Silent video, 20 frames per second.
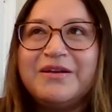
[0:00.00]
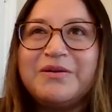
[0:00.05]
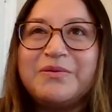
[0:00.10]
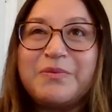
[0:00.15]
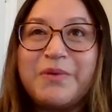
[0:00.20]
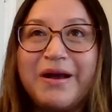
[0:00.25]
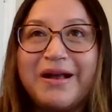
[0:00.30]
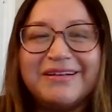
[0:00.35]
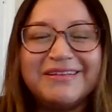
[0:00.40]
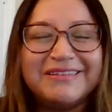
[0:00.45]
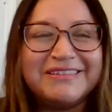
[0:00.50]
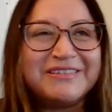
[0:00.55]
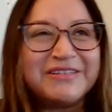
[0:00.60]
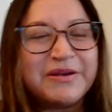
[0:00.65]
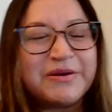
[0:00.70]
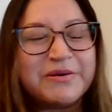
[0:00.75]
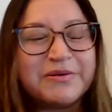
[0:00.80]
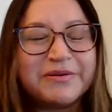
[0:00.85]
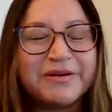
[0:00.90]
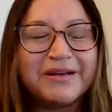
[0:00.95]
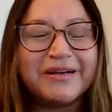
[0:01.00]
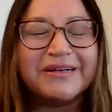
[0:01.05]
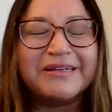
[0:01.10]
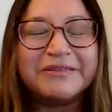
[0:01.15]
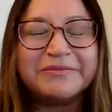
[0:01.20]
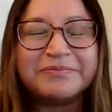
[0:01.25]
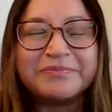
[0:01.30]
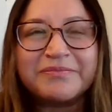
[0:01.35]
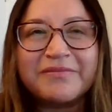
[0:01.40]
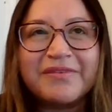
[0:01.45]
Well, so
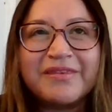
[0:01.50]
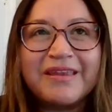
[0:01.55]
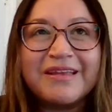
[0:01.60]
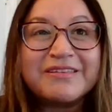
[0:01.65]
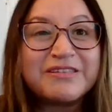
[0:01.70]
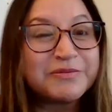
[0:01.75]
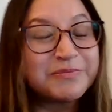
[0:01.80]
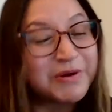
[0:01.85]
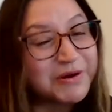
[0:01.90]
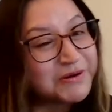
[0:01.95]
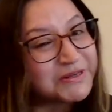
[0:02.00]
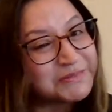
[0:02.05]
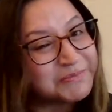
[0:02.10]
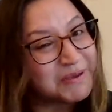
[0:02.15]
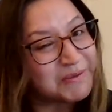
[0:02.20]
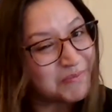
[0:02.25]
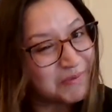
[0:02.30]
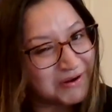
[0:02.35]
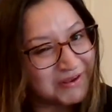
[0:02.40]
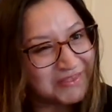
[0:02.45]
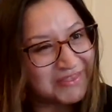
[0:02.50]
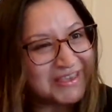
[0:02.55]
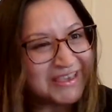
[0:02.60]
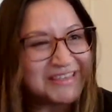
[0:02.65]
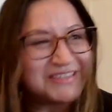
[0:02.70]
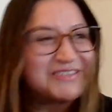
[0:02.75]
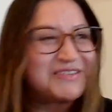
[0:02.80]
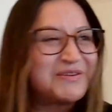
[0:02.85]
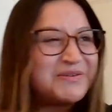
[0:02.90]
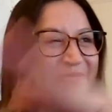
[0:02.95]
tomorrow's my
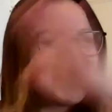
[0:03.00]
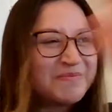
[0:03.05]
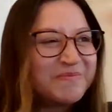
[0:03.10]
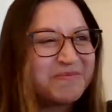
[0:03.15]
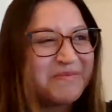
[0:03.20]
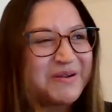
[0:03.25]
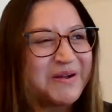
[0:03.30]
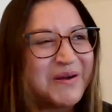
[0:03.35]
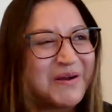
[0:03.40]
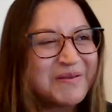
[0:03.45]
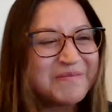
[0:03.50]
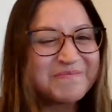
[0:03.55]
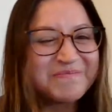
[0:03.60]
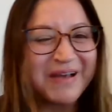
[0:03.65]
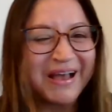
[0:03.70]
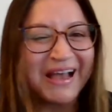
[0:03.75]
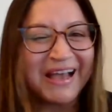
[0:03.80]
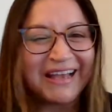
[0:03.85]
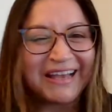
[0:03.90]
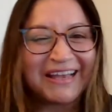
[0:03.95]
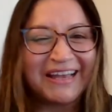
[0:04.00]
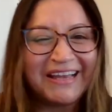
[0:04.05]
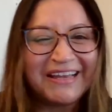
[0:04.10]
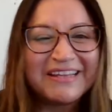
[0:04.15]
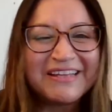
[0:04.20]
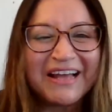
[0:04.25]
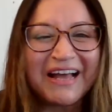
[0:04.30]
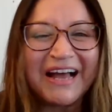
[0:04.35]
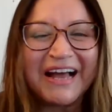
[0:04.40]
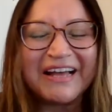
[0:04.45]
birthday. So going back
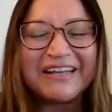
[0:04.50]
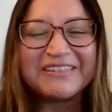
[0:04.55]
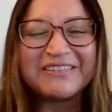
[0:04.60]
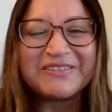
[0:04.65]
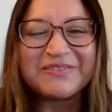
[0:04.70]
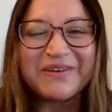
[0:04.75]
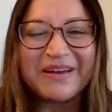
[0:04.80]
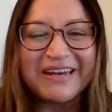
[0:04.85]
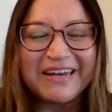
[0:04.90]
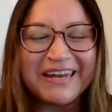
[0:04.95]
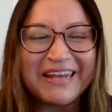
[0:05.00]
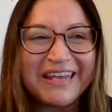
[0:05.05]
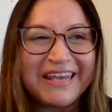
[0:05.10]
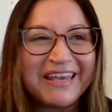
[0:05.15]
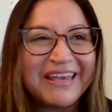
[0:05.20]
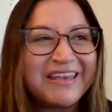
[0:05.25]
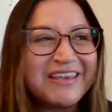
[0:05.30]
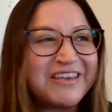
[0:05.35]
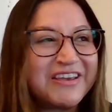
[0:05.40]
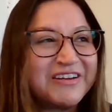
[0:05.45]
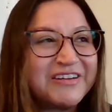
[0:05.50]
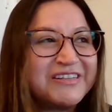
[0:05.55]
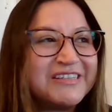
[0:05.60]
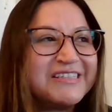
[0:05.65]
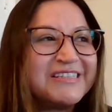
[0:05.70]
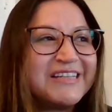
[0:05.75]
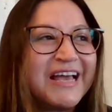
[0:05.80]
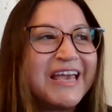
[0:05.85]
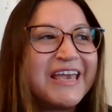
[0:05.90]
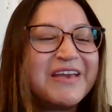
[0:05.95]
20
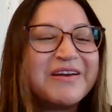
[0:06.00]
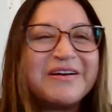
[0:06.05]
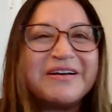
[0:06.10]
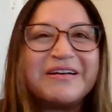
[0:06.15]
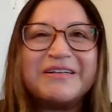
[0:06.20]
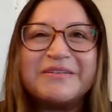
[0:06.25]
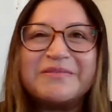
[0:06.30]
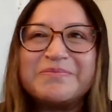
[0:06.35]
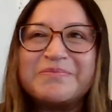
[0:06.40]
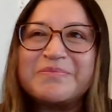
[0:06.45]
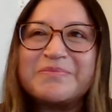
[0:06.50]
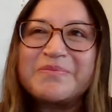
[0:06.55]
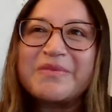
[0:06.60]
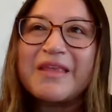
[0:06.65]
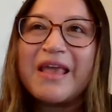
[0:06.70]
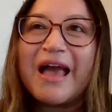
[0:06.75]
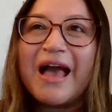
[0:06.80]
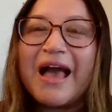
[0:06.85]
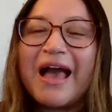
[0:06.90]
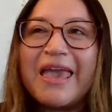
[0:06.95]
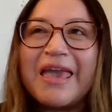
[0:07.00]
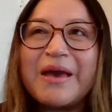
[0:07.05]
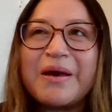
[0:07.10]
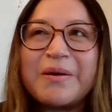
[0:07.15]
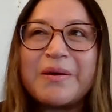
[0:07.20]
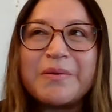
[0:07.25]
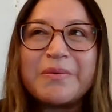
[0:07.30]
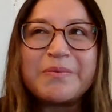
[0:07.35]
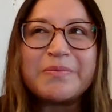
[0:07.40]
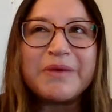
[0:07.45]
years, I
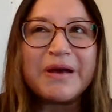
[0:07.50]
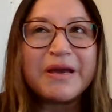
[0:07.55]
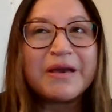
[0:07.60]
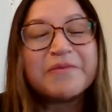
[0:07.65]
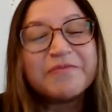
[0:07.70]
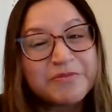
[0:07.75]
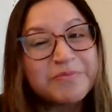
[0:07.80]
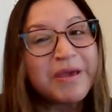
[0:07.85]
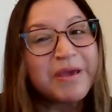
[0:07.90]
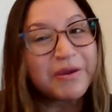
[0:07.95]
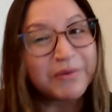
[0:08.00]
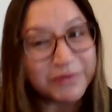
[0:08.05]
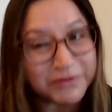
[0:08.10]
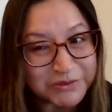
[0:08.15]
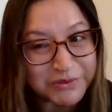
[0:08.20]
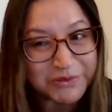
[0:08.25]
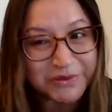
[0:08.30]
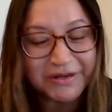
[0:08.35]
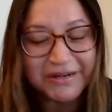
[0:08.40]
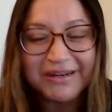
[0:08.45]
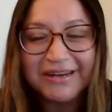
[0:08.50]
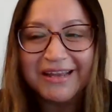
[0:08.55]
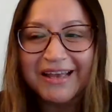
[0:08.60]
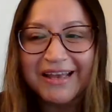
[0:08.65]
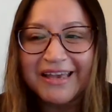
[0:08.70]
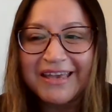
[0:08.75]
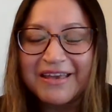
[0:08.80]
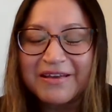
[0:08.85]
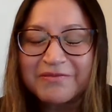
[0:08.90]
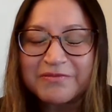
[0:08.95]
am from Ecuador.
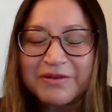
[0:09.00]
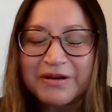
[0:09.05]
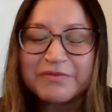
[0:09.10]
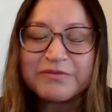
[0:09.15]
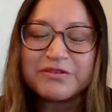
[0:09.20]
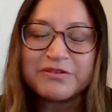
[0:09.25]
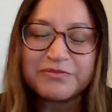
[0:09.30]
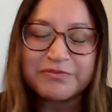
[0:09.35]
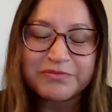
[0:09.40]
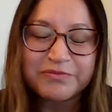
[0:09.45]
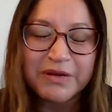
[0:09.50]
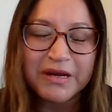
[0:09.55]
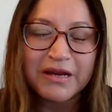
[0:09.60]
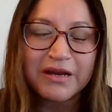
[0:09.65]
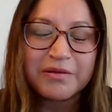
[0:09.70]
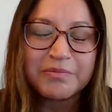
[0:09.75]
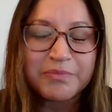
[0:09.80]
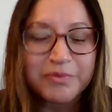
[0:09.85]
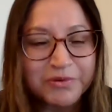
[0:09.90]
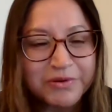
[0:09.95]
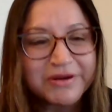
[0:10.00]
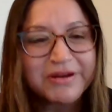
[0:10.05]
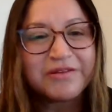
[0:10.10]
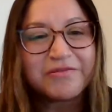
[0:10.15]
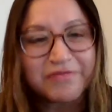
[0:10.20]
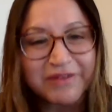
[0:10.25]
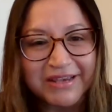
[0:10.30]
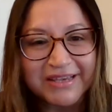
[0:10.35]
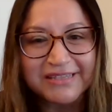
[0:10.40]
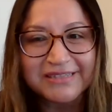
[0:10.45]
I was born
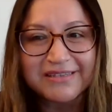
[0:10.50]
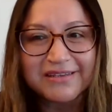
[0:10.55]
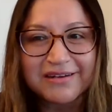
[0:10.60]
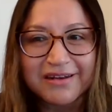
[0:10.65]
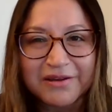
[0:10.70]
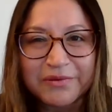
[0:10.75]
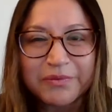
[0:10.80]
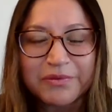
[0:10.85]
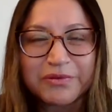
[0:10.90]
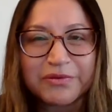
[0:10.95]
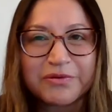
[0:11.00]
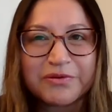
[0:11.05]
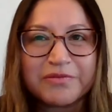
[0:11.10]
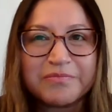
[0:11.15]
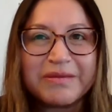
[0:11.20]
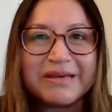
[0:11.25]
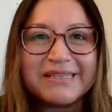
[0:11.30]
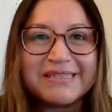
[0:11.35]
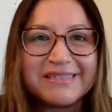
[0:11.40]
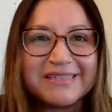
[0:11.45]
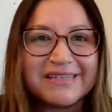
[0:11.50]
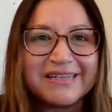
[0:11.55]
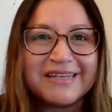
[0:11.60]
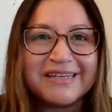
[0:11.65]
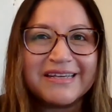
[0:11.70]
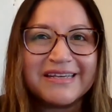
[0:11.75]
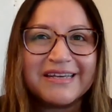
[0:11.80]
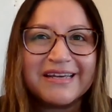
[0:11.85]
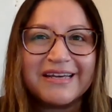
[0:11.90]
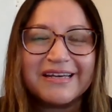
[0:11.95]
and raised in Ecuador. My
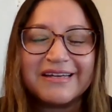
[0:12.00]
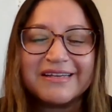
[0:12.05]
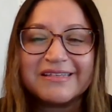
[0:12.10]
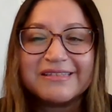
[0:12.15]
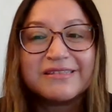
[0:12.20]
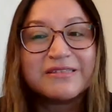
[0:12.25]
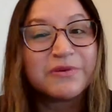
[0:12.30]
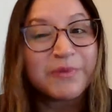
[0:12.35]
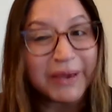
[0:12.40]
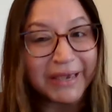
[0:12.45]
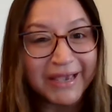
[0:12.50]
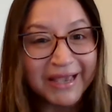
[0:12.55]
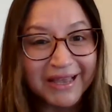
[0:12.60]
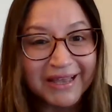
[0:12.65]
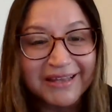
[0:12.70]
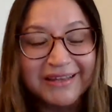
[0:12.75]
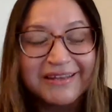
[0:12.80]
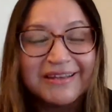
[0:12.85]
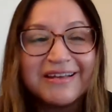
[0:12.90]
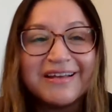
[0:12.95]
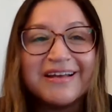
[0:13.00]
city is Cuenca.